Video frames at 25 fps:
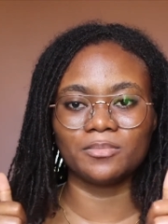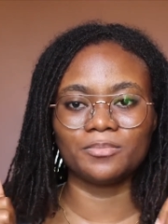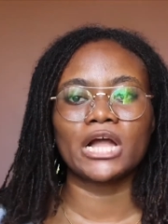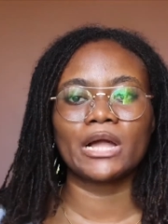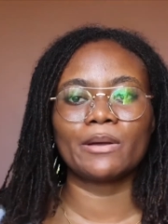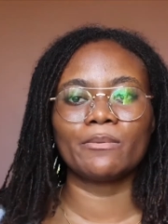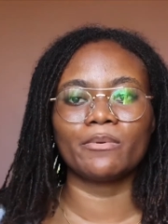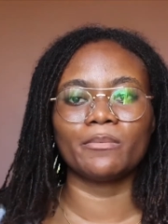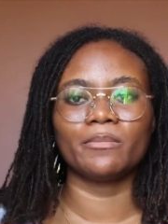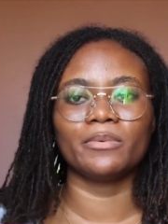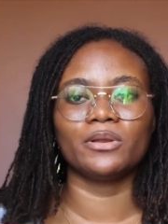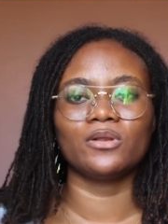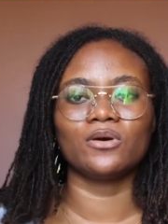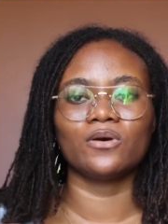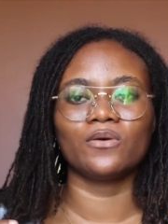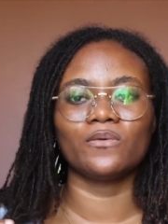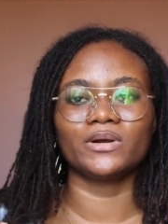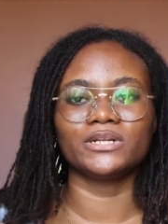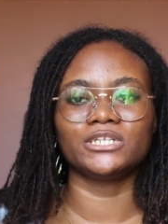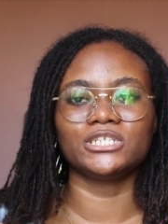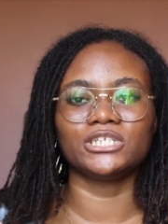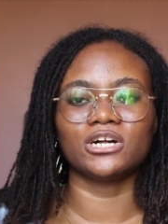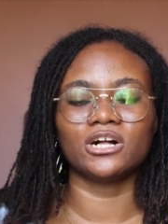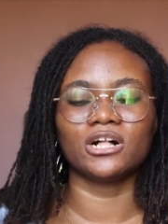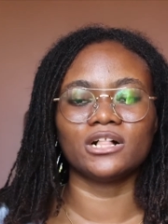Comment below
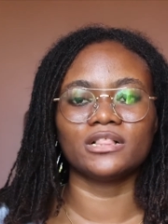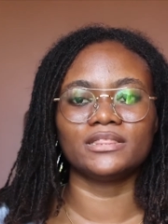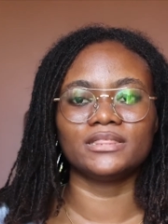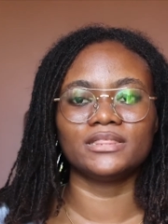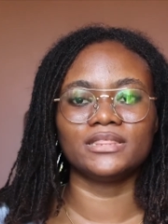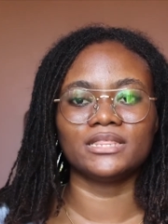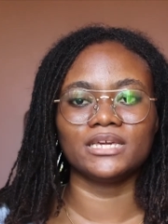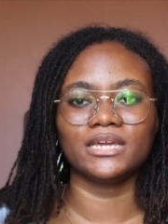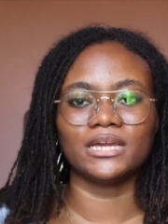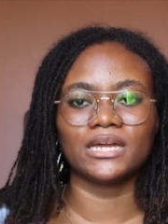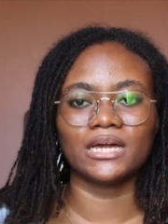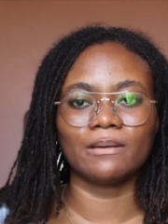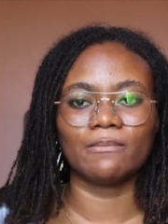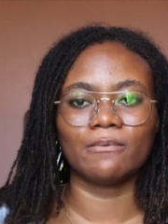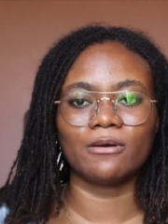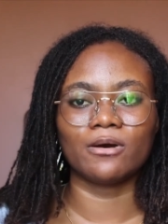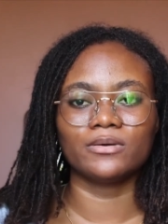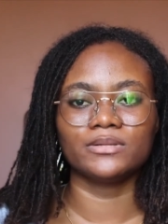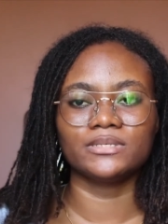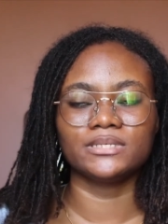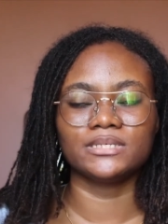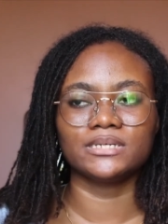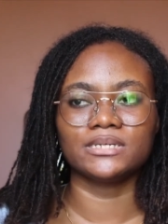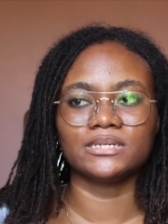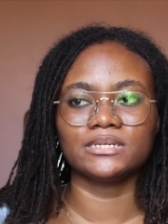what y'all think
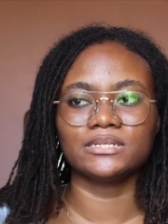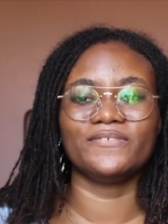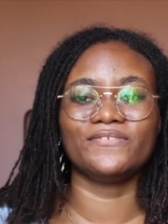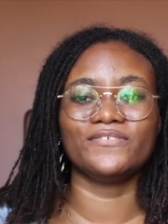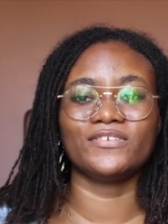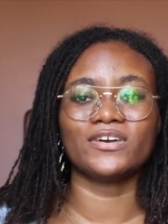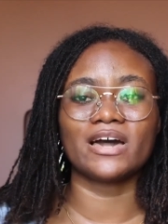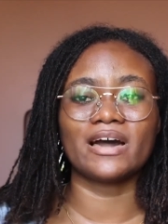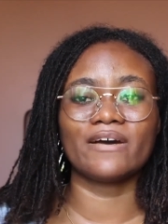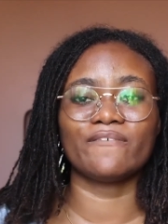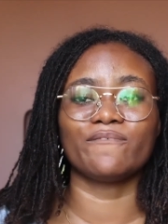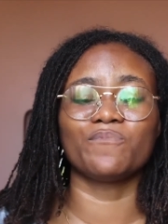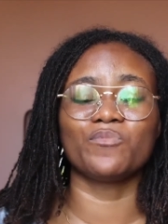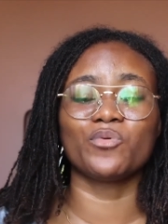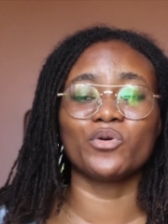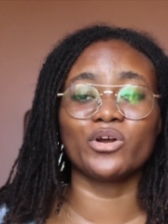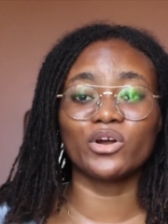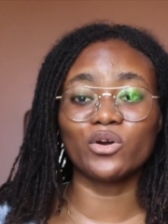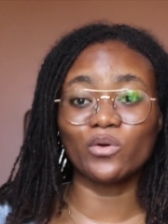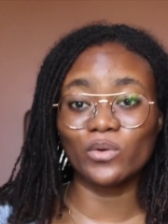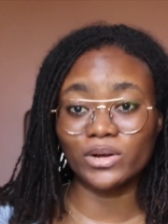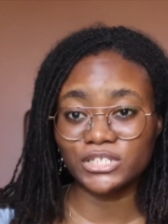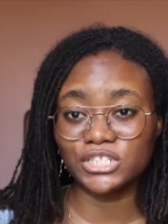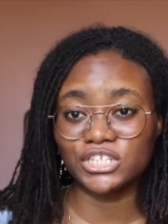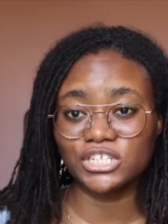about it. If you have more
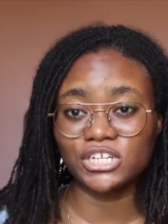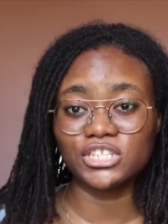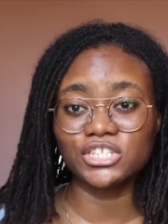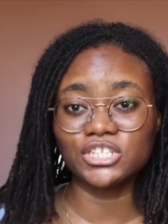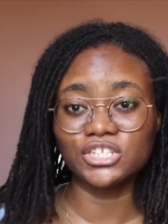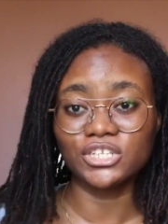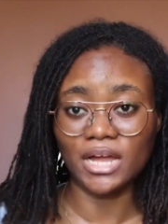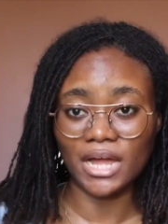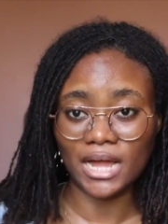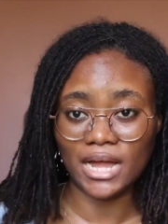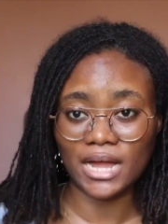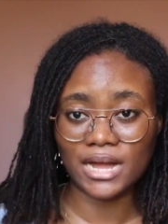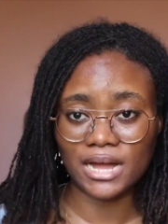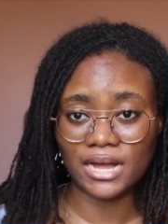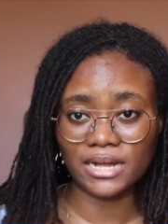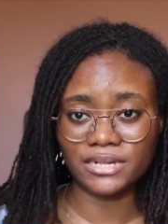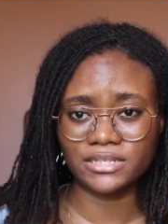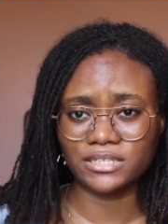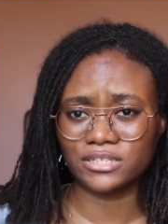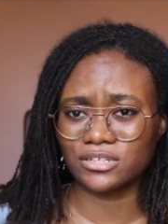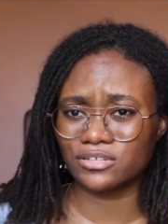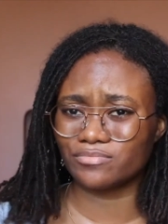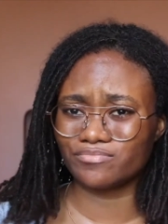questions to ask,